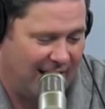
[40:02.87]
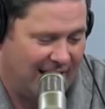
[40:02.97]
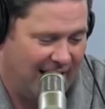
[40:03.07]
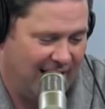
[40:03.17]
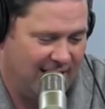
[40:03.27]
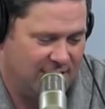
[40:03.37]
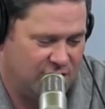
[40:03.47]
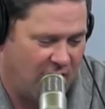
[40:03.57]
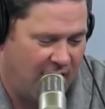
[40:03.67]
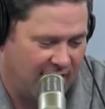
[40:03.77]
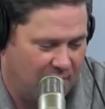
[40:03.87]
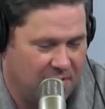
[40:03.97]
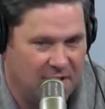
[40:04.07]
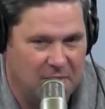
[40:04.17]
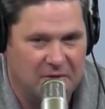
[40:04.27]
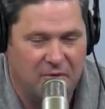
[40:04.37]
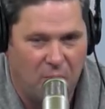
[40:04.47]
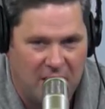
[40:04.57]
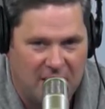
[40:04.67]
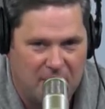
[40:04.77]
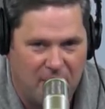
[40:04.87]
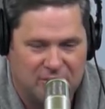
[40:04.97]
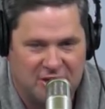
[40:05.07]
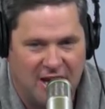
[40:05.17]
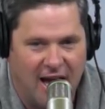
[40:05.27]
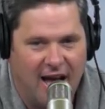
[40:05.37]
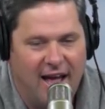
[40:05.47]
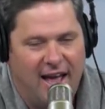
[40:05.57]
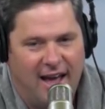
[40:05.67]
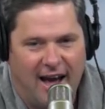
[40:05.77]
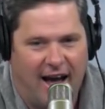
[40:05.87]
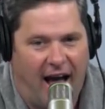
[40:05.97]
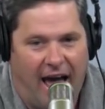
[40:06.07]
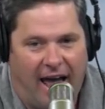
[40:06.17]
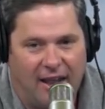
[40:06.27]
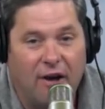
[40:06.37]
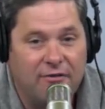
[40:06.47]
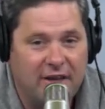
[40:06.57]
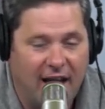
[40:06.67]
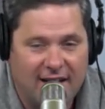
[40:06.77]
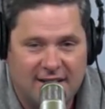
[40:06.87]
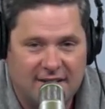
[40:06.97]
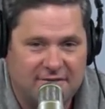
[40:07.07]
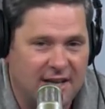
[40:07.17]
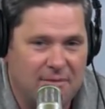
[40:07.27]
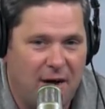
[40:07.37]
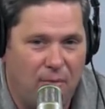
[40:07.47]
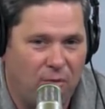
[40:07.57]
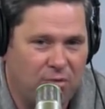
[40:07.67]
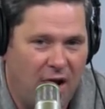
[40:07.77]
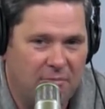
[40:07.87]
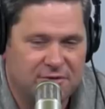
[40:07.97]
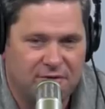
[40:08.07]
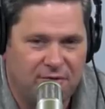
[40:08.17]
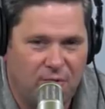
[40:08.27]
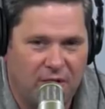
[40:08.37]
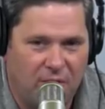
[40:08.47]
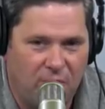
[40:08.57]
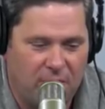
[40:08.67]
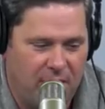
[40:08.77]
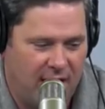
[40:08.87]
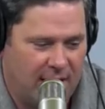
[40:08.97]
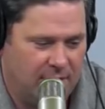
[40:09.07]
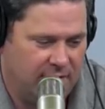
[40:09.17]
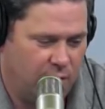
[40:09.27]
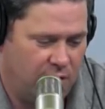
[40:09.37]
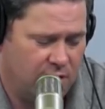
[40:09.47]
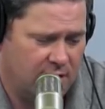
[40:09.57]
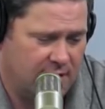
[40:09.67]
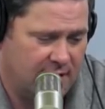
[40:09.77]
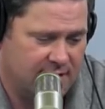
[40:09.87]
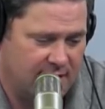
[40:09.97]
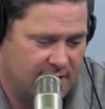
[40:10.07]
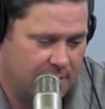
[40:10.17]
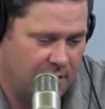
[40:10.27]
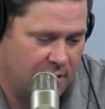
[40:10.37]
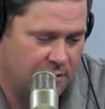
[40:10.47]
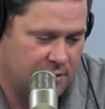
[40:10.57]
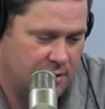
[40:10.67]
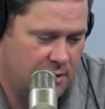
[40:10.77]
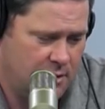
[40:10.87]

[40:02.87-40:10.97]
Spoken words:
again. Shocking, with a little bit of a wink emoji. Yeah. I love the idea of thinking about more problems for Florida quarterback, and I believe we could indeed see some of those.